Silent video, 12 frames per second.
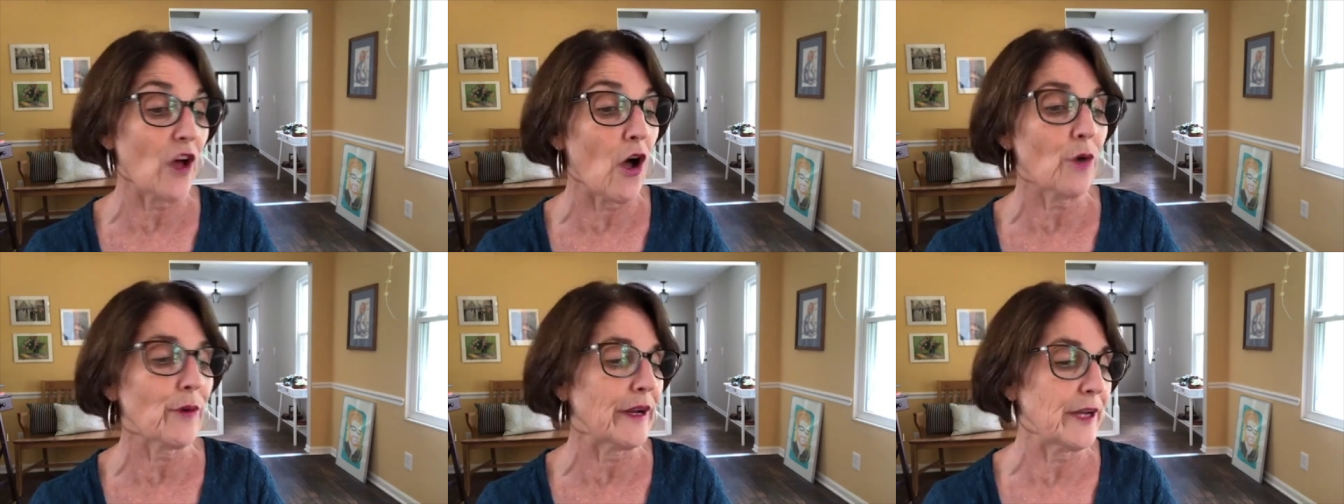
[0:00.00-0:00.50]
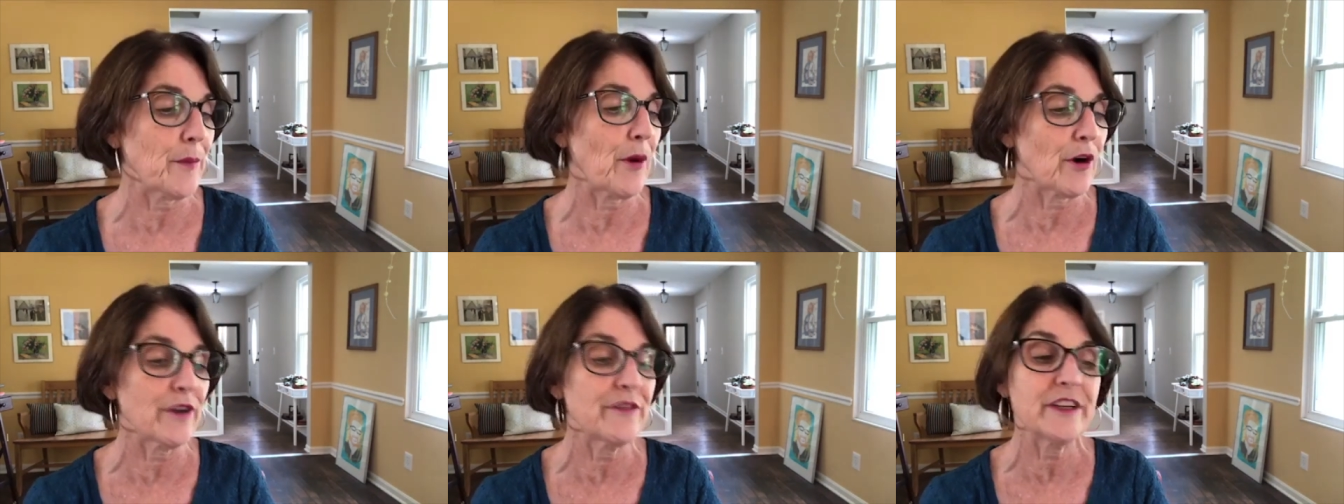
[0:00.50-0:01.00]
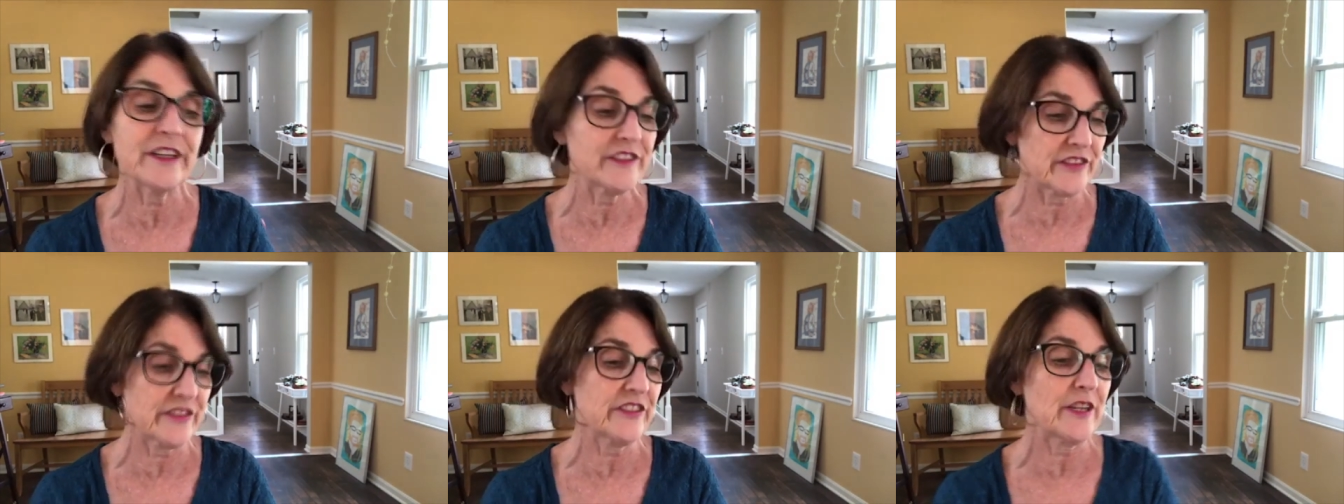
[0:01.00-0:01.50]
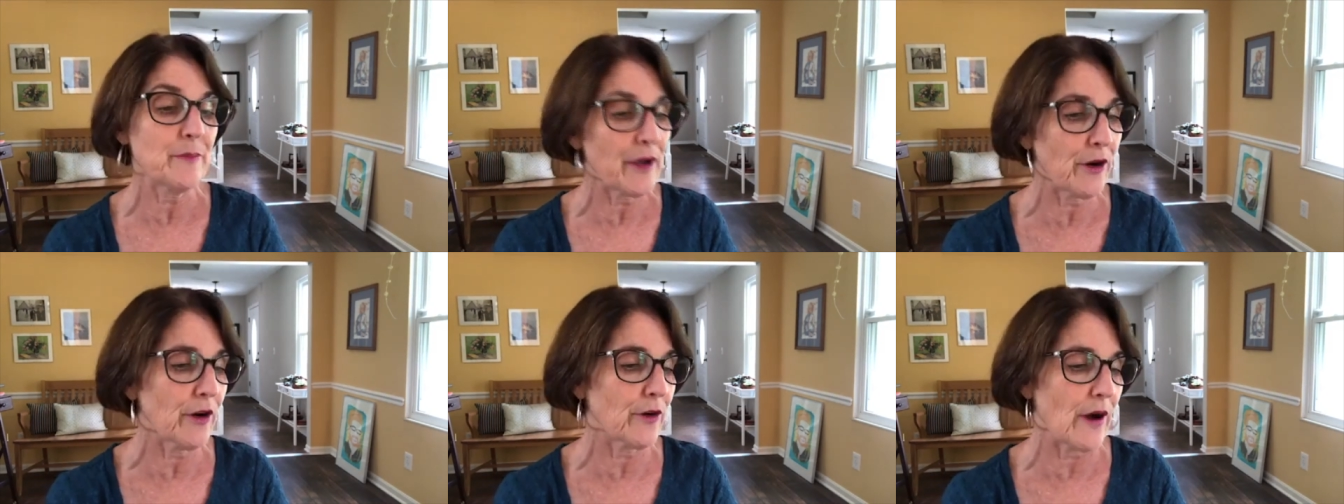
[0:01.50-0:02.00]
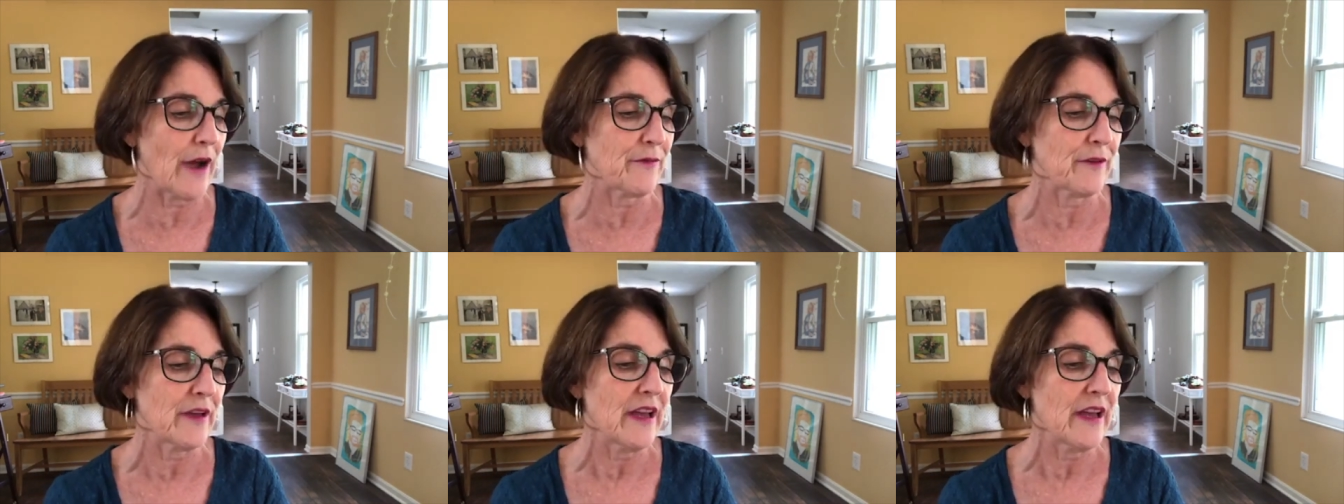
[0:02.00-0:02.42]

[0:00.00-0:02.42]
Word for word: already a part of an existing paragraph.